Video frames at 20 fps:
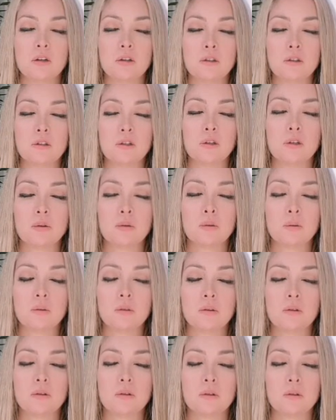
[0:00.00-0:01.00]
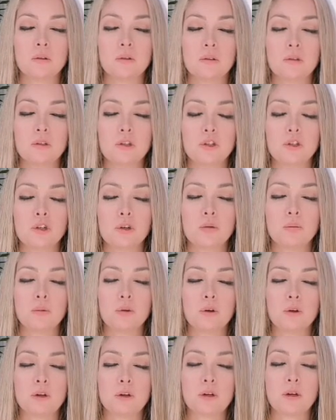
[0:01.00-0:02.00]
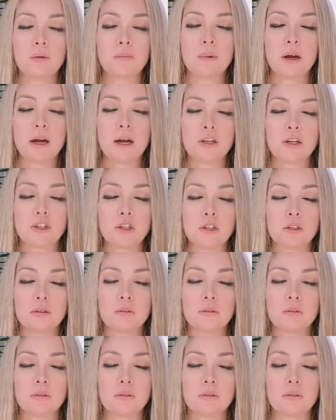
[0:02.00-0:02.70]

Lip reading: do to show more compassion.